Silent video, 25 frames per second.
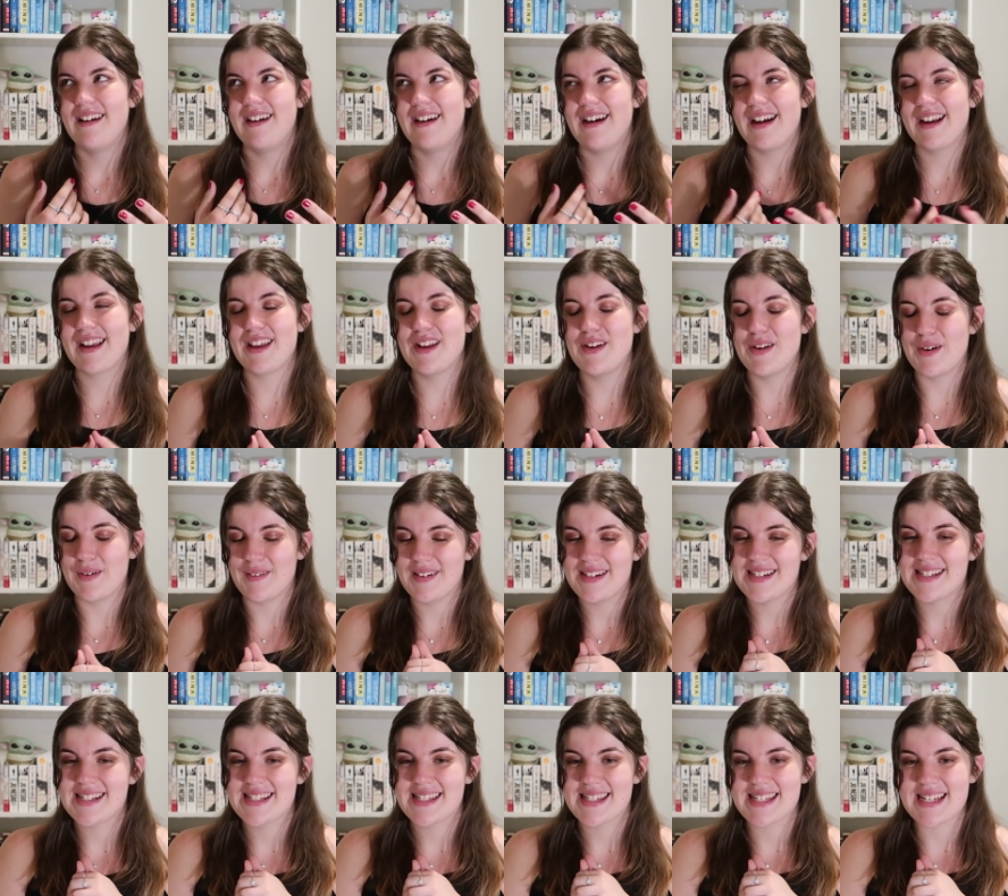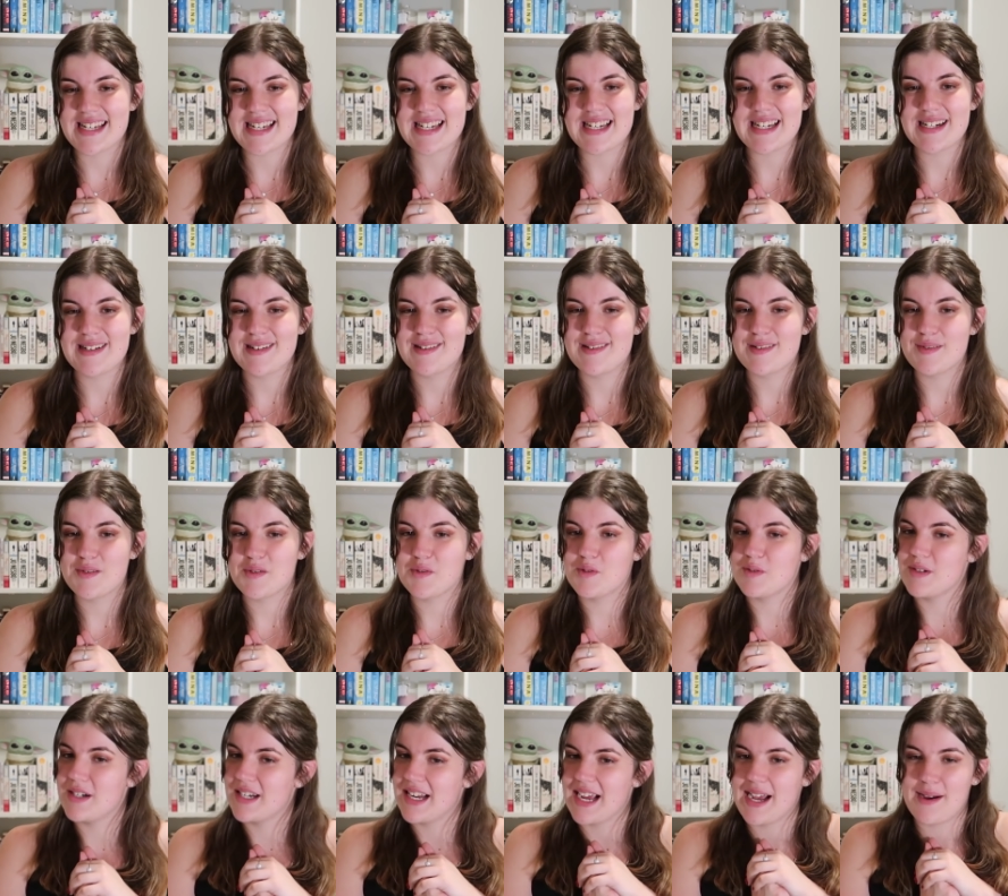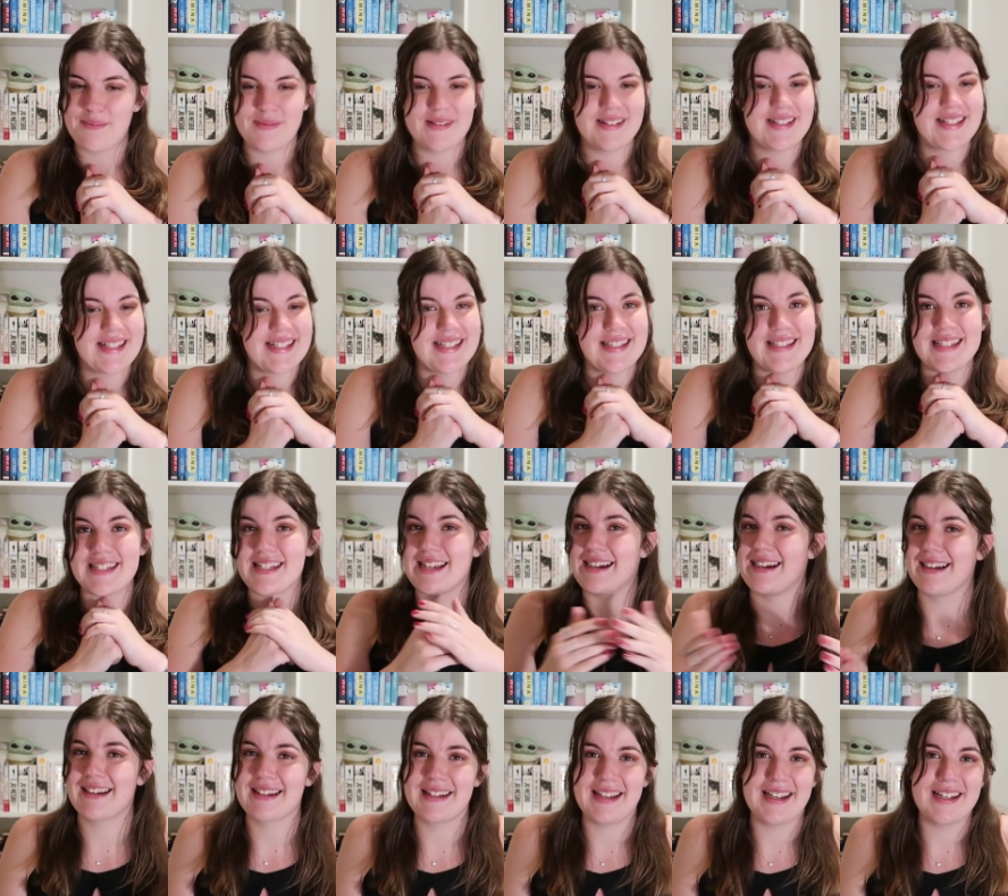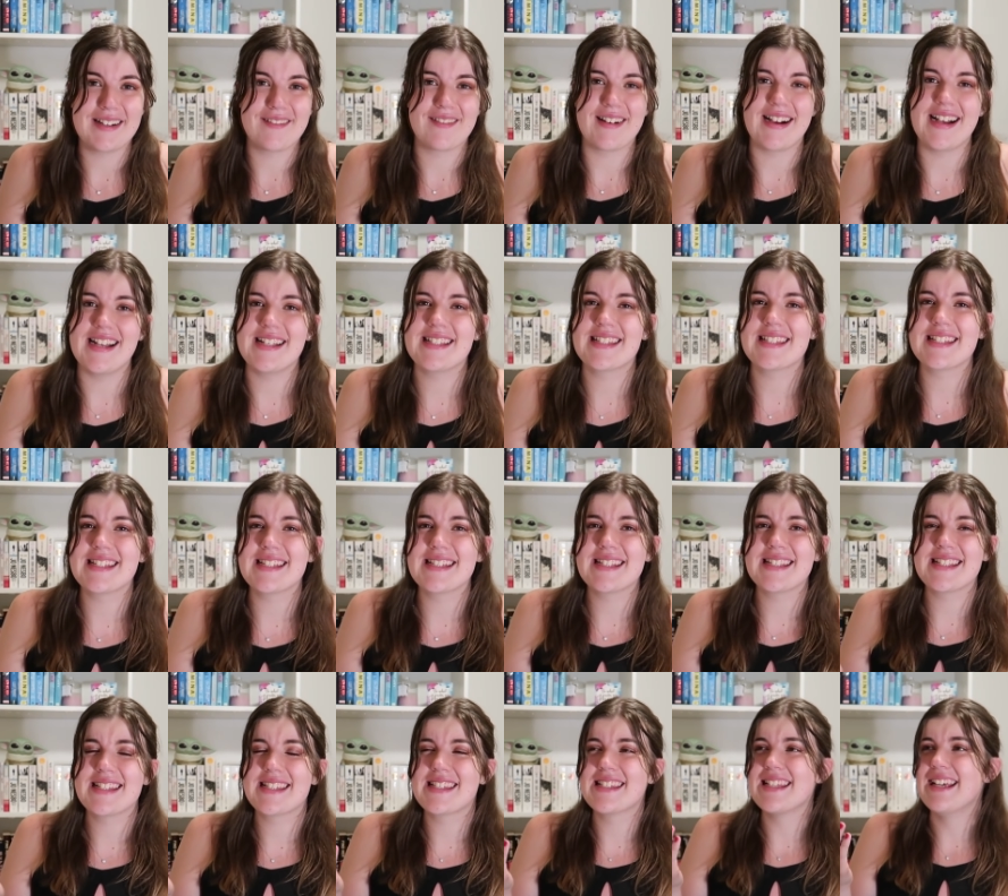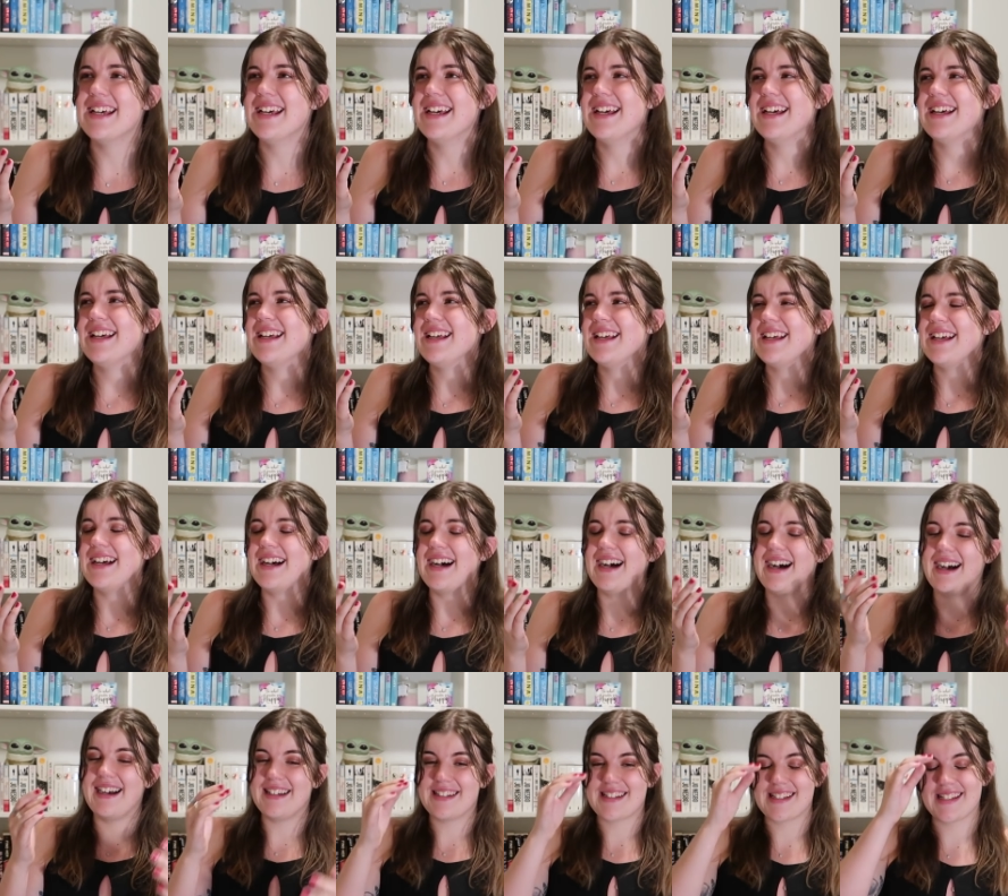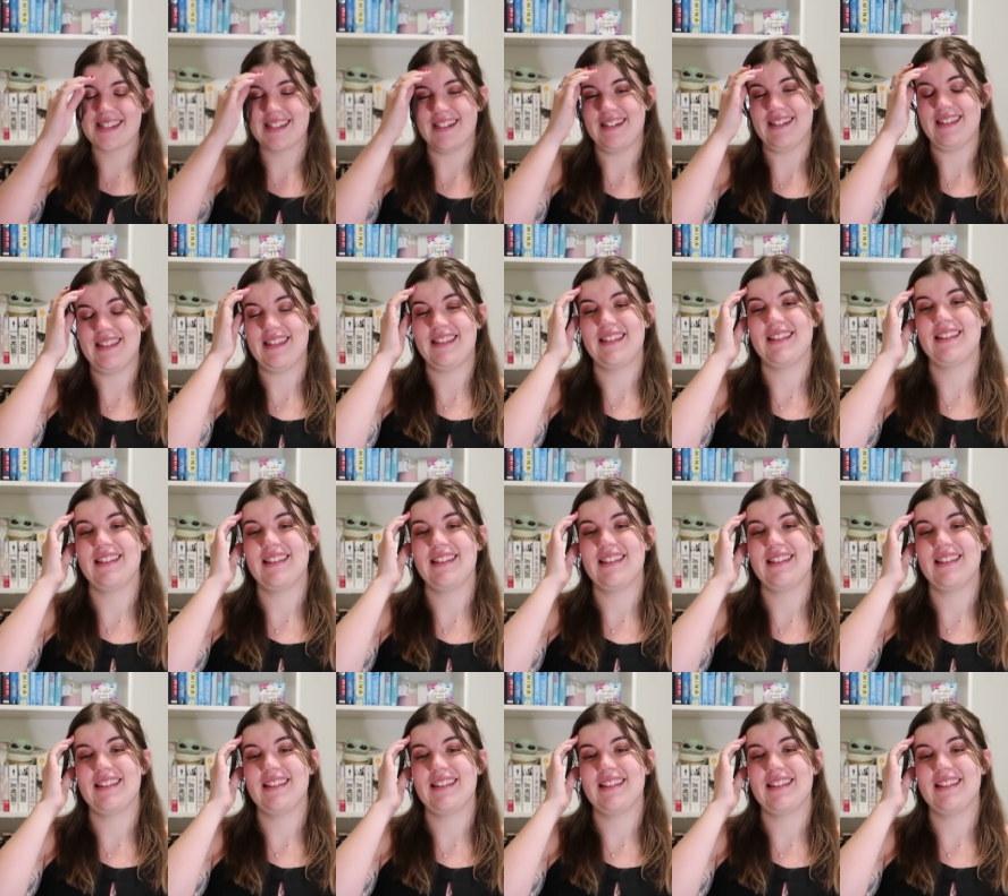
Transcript: I cannot wait to see what happens in The Dark Knight Rises. I just, I,